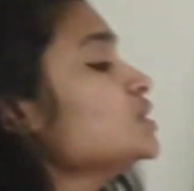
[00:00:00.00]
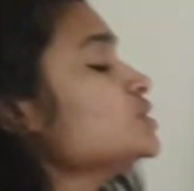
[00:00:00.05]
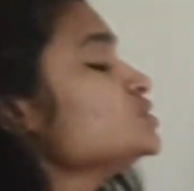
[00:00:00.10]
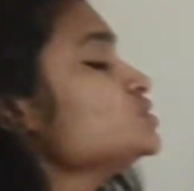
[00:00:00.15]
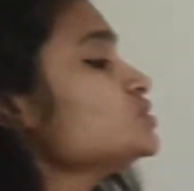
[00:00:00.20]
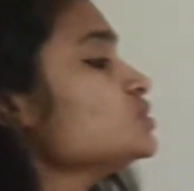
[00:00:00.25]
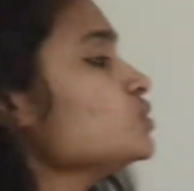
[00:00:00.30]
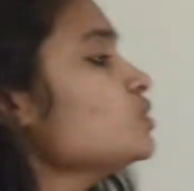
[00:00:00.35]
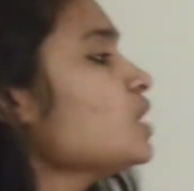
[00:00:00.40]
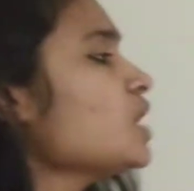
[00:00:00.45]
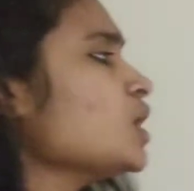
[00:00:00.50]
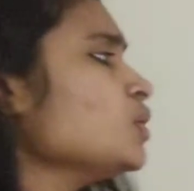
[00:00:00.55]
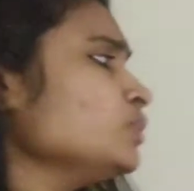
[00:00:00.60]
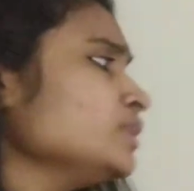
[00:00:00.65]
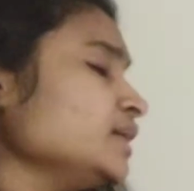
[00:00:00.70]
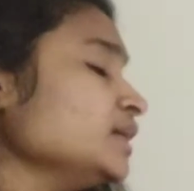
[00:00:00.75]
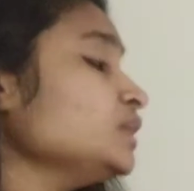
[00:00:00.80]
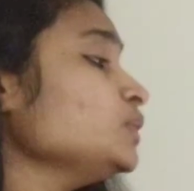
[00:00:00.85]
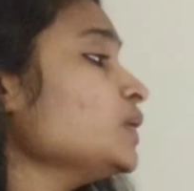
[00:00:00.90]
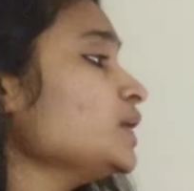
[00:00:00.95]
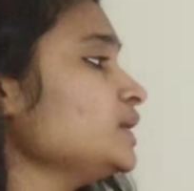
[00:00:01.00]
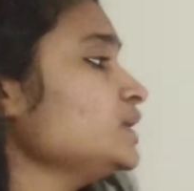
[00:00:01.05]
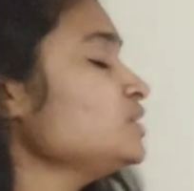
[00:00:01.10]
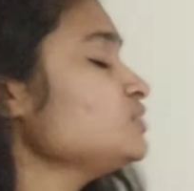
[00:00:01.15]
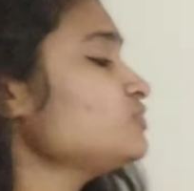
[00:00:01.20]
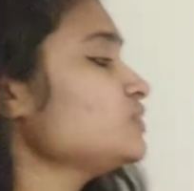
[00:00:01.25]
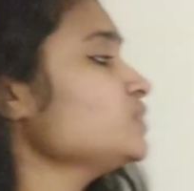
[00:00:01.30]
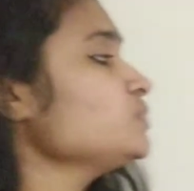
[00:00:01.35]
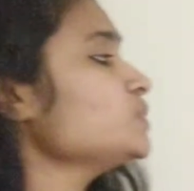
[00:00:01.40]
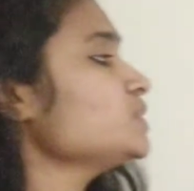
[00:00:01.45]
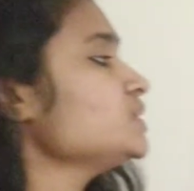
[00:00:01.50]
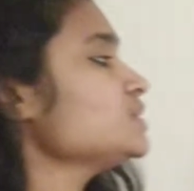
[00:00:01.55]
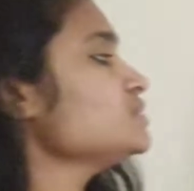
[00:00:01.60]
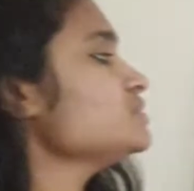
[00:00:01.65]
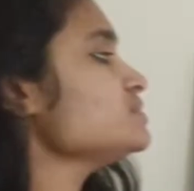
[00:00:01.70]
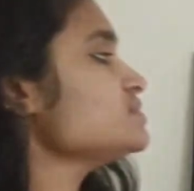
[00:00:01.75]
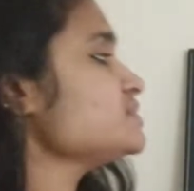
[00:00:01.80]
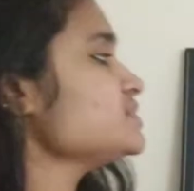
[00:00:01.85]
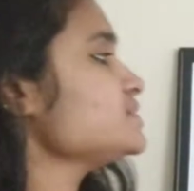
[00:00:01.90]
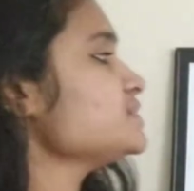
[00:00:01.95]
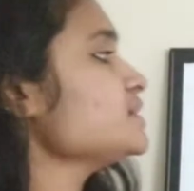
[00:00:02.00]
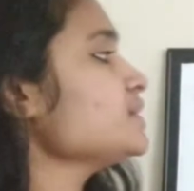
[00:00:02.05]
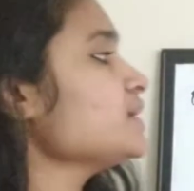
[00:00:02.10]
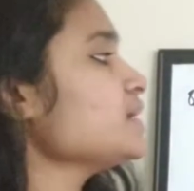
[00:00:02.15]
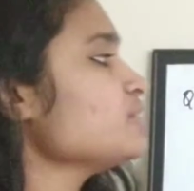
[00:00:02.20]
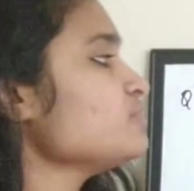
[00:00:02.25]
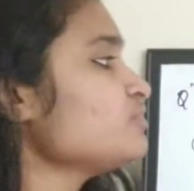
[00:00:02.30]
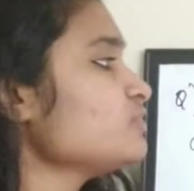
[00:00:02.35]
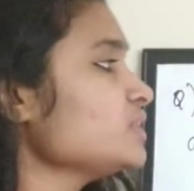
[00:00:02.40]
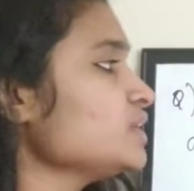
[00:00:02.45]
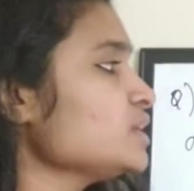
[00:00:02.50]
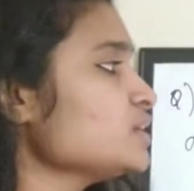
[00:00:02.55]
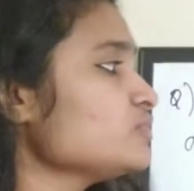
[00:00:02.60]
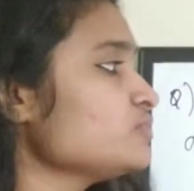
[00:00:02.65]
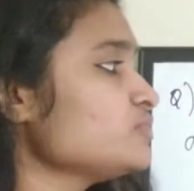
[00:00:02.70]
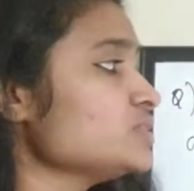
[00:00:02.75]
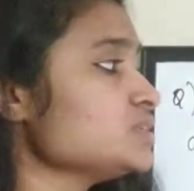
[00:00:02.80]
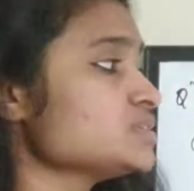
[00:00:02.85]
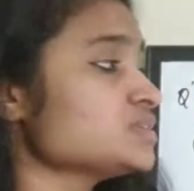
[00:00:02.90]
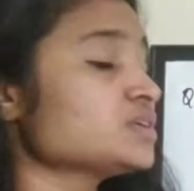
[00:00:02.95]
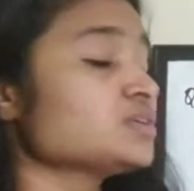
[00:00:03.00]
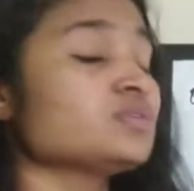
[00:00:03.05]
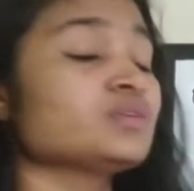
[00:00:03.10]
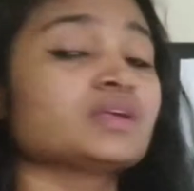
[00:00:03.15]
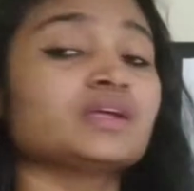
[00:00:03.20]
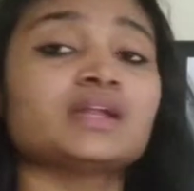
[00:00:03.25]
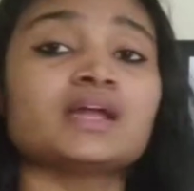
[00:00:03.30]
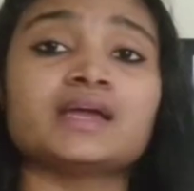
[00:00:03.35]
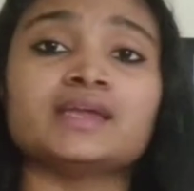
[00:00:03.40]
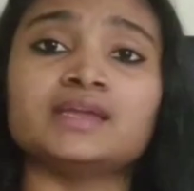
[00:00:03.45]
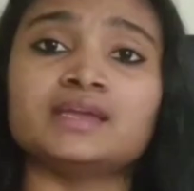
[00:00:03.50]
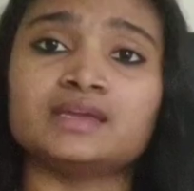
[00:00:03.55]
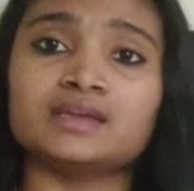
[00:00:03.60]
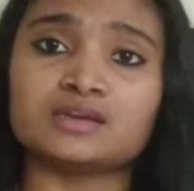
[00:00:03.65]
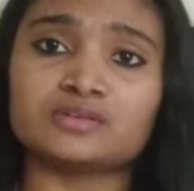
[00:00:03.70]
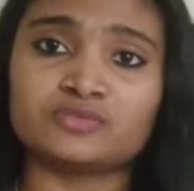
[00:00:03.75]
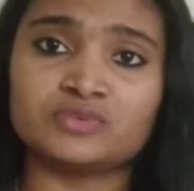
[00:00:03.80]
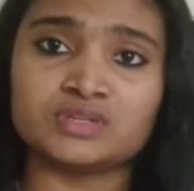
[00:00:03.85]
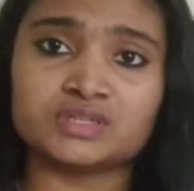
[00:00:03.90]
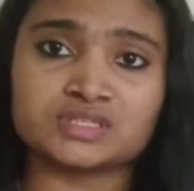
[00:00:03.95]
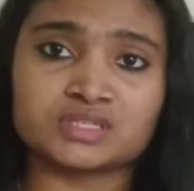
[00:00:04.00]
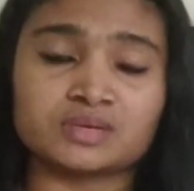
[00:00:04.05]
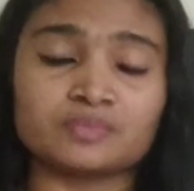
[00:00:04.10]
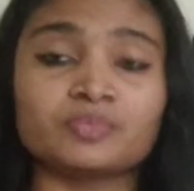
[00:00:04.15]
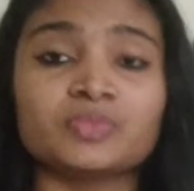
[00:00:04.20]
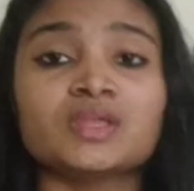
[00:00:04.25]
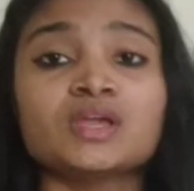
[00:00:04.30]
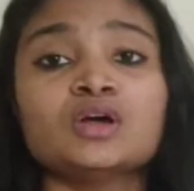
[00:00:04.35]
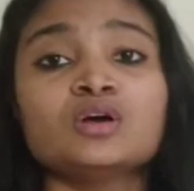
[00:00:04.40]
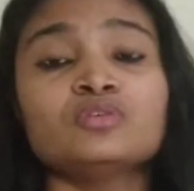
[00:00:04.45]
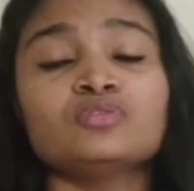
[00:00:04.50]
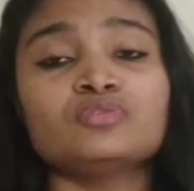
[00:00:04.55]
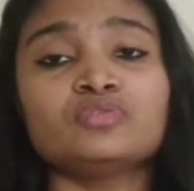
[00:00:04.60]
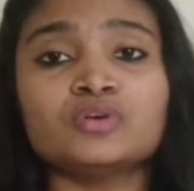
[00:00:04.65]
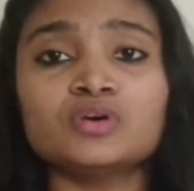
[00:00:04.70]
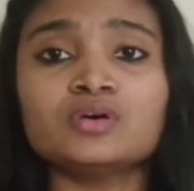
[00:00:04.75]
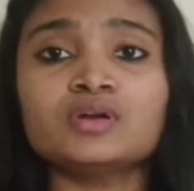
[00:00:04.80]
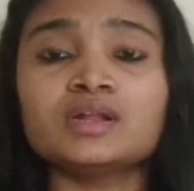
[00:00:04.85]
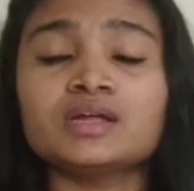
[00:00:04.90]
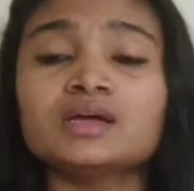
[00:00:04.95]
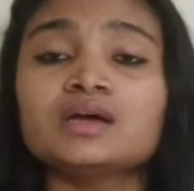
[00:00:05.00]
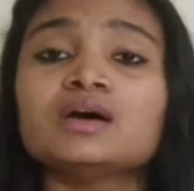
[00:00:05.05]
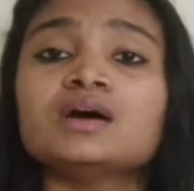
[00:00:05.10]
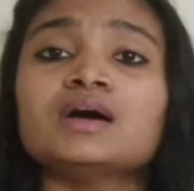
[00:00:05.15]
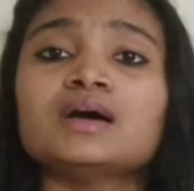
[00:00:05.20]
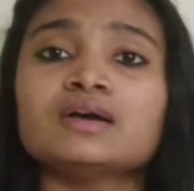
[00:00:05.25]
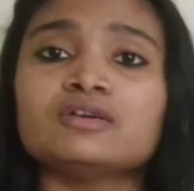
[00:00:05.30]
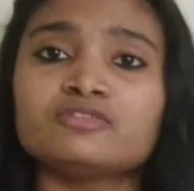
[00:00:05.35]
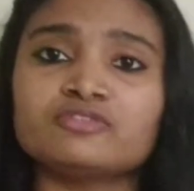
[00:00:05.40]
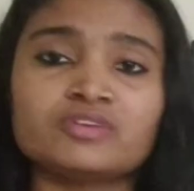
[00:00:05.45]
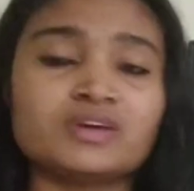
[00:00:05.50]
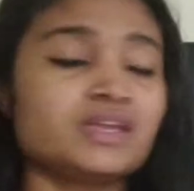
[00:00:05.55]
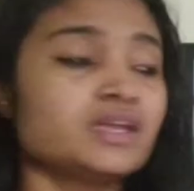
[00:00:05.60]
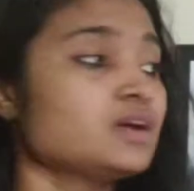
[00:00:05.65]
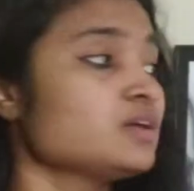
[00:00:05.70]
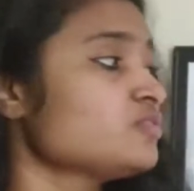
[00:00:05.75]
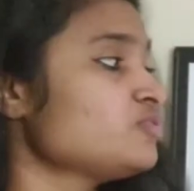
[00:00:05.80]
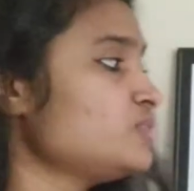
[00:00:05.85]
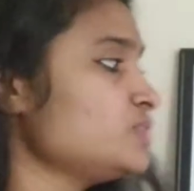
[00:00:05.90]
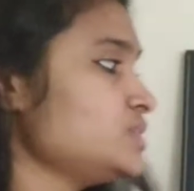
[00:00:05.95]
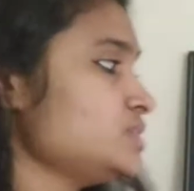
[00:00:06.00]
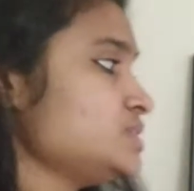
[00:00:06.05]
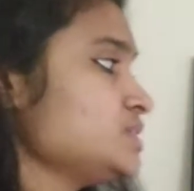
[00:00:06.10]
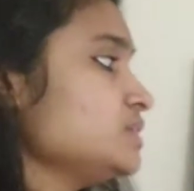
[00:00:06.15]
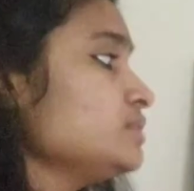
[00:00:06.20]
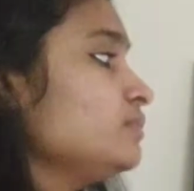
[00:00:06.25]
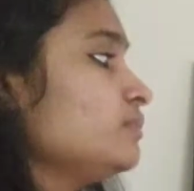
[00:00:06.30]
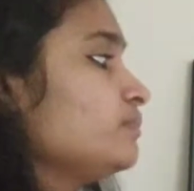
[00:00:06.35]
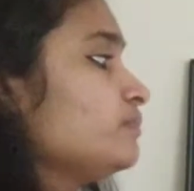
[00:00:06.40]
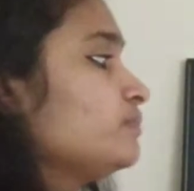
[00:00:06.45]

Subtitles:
So, how can you identify whether this is an FIR filter or an IIR filter? For a FIR filter,